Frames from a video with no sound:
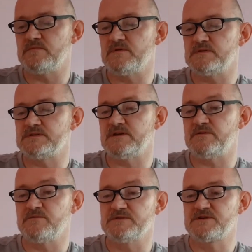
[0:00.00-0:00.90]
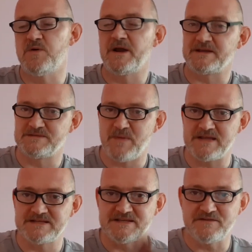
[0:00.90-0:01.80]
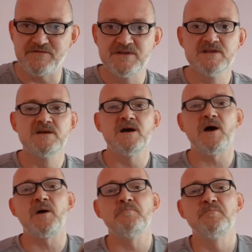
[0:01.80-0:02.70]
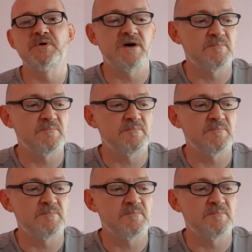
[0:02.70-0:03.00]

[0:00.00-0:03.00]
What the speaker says: so it was quite expensive. but I